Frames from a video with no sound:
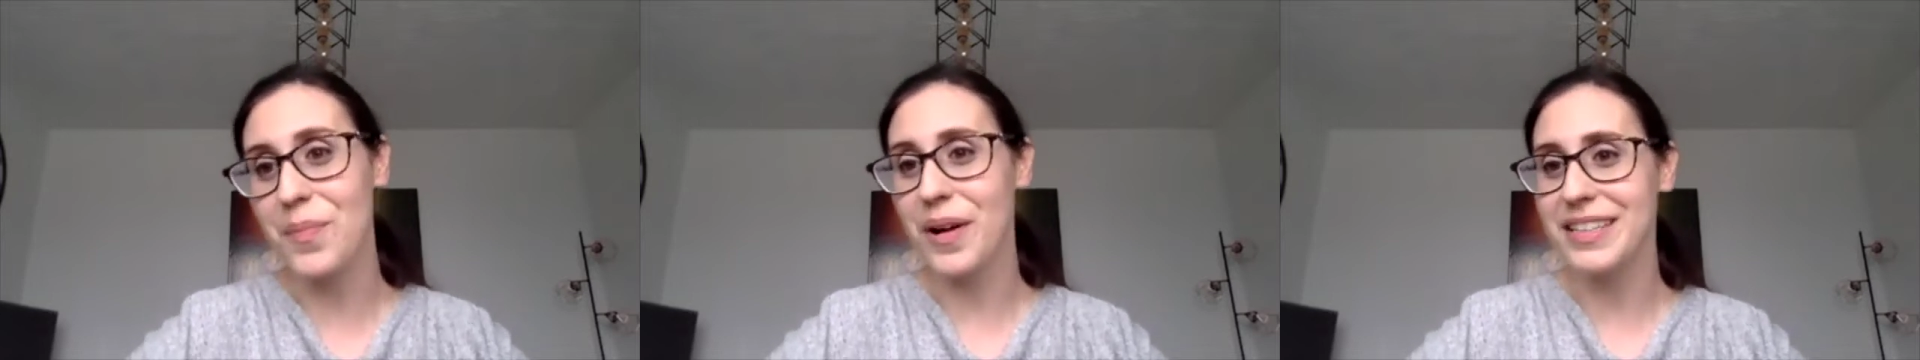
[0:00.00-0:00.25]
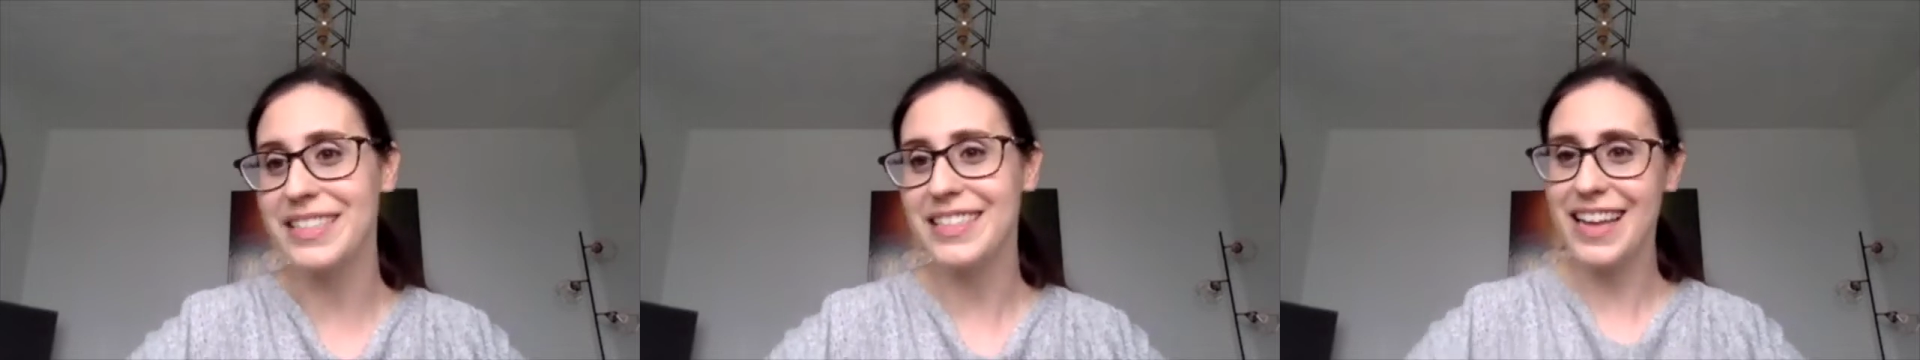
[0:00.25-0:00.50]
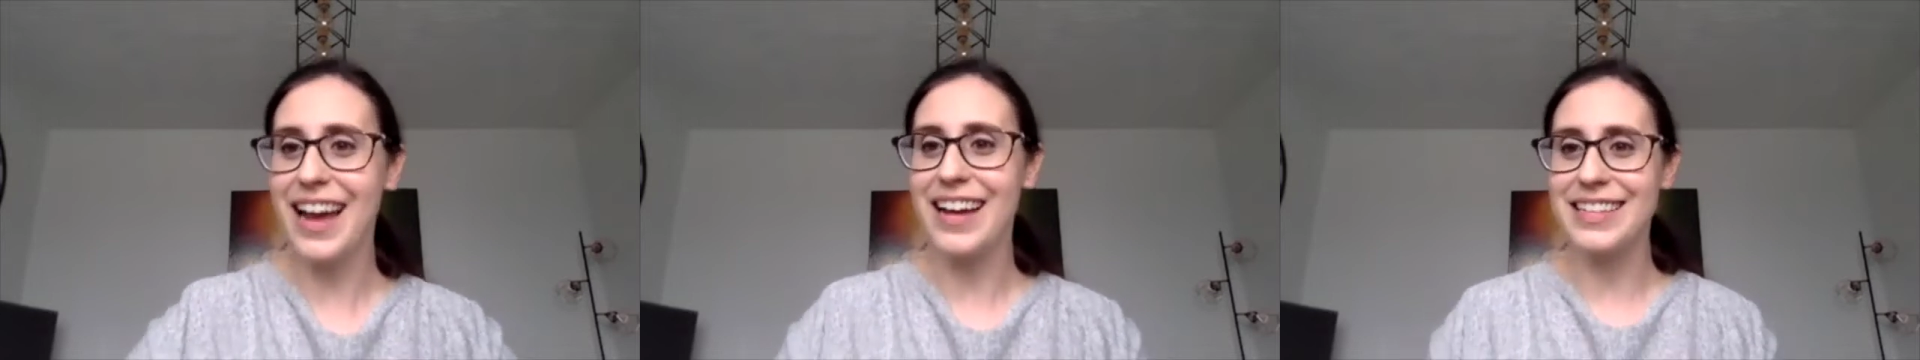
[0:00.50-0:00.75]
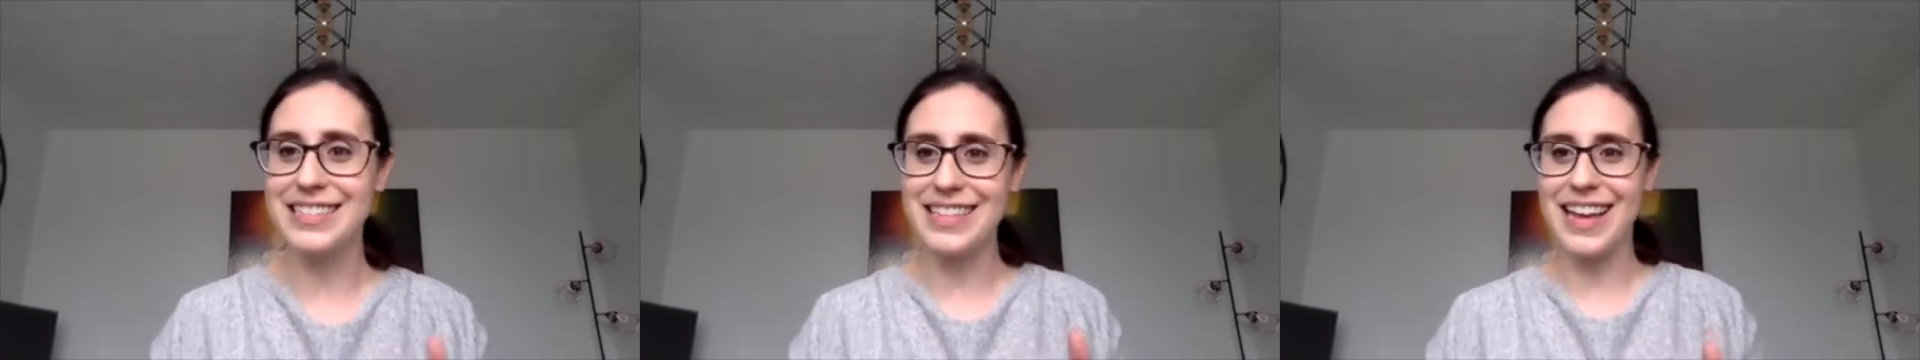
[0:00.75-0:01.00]
but yeah,
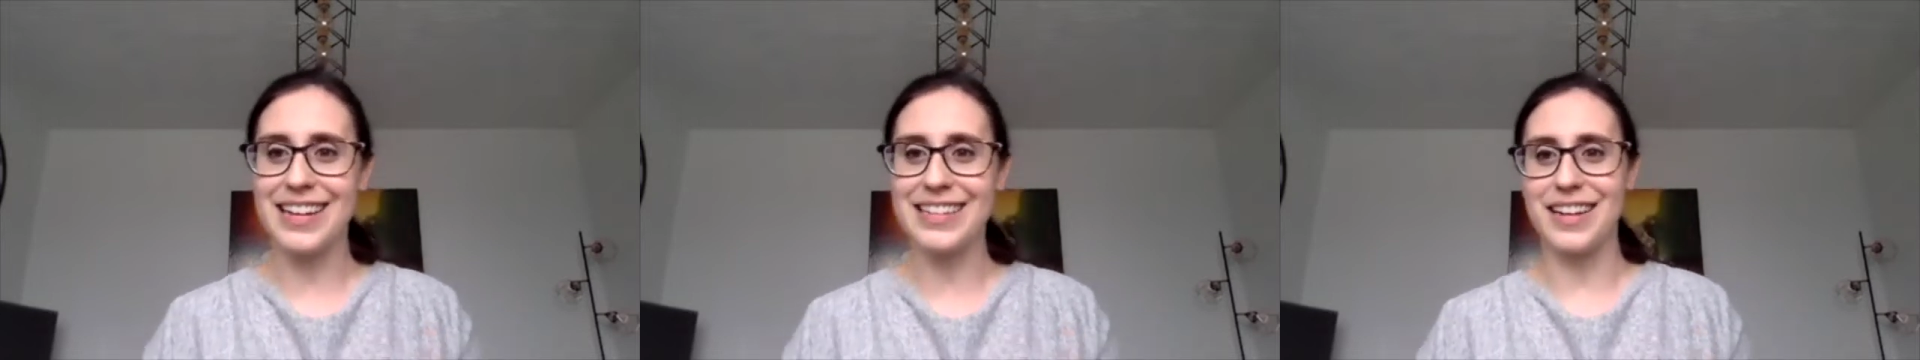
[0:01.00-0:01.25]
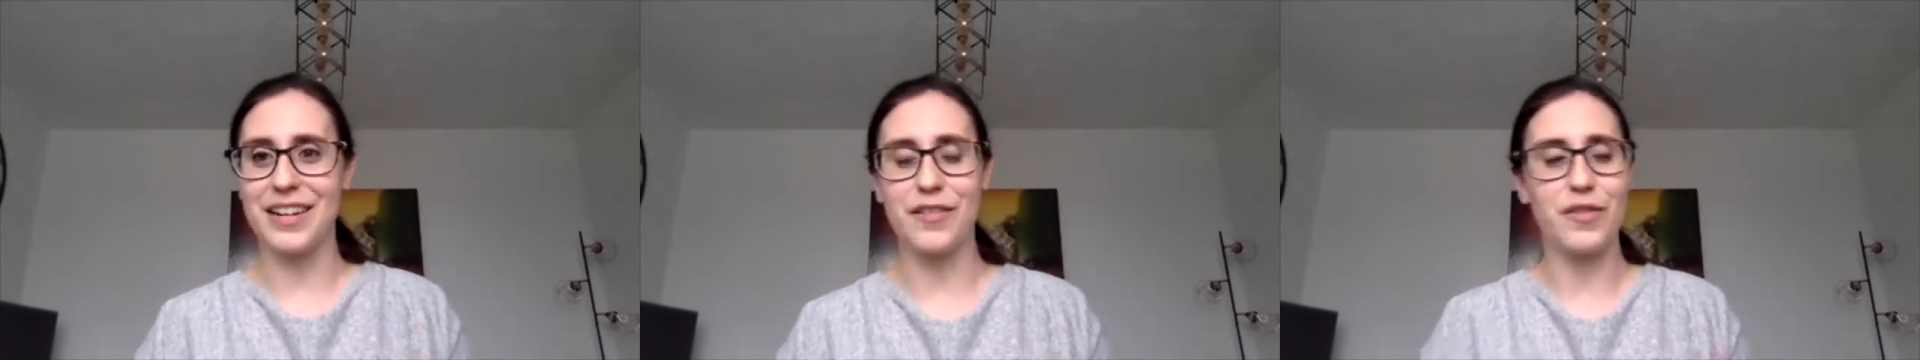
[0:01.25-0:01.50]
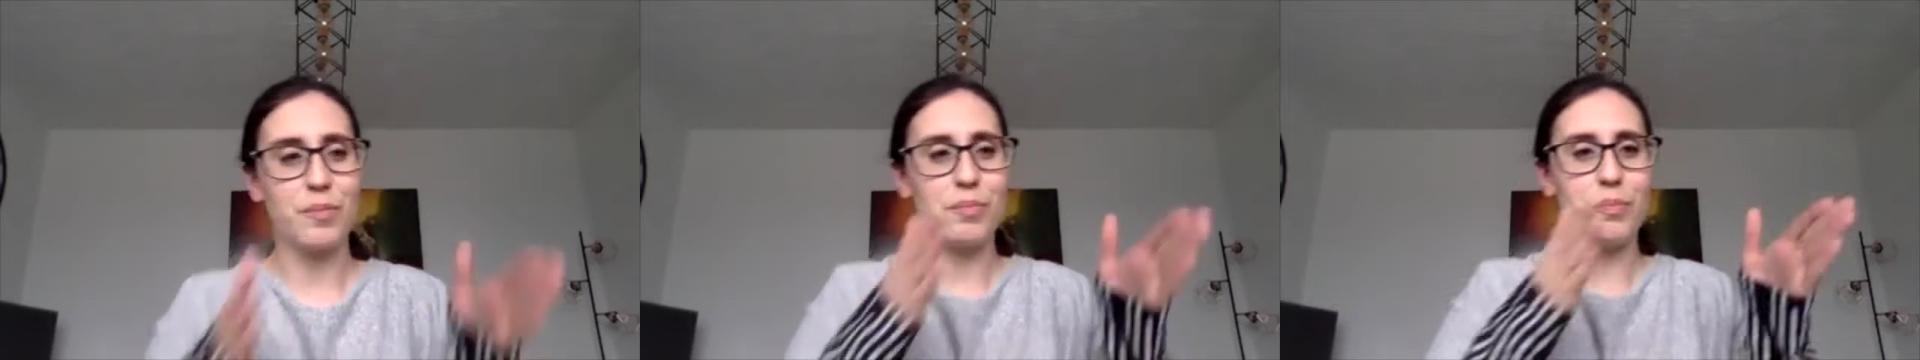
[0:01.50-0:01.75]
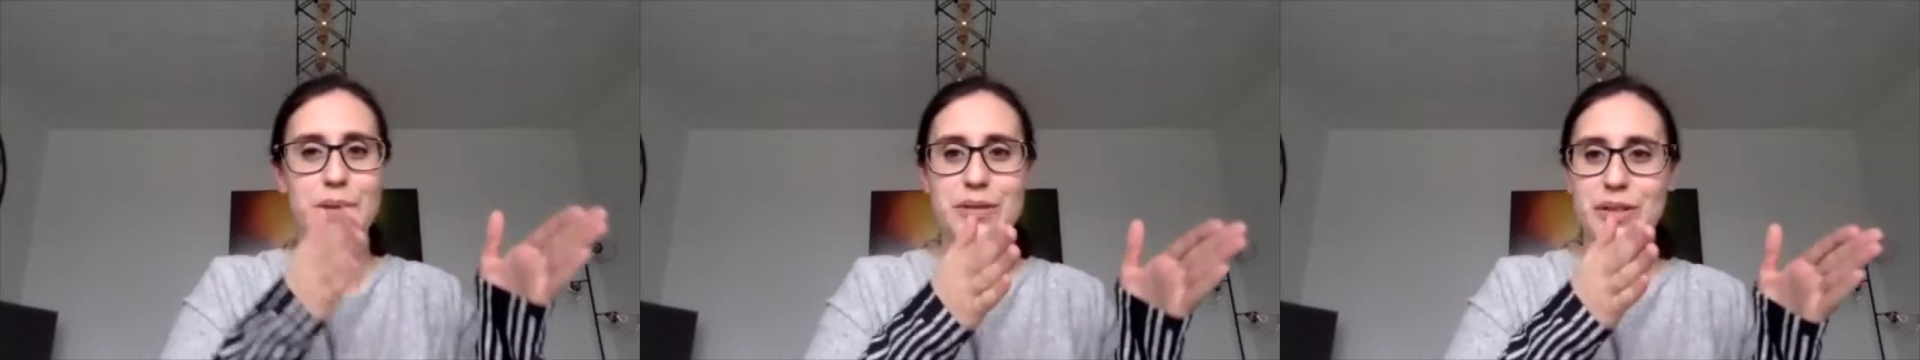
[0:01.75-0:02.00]
it's that kind of
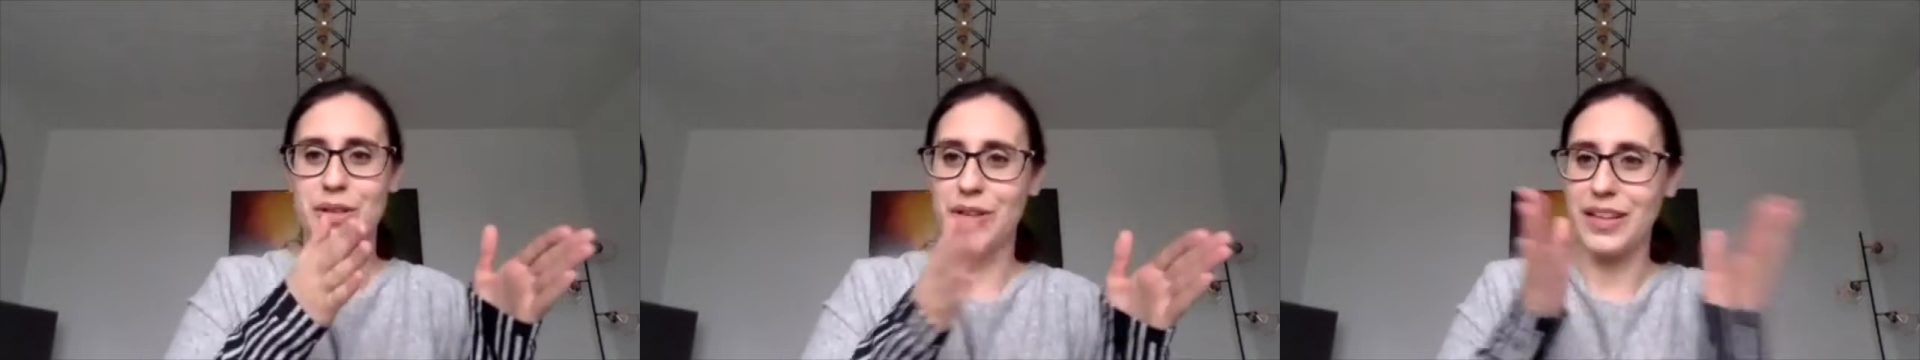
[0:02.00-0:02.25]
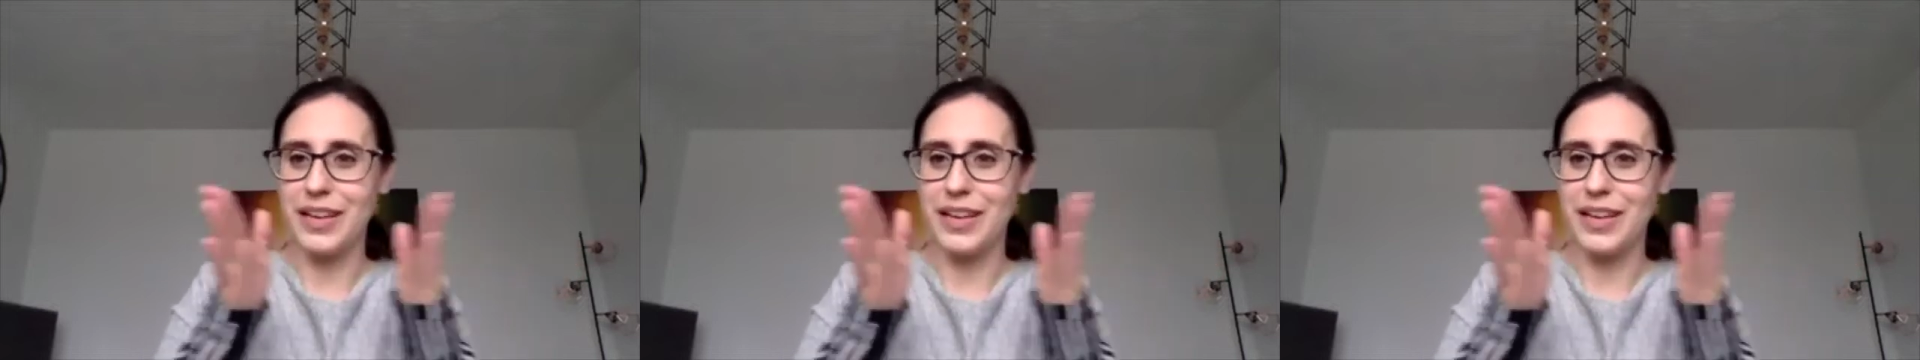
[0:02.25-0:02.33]
musical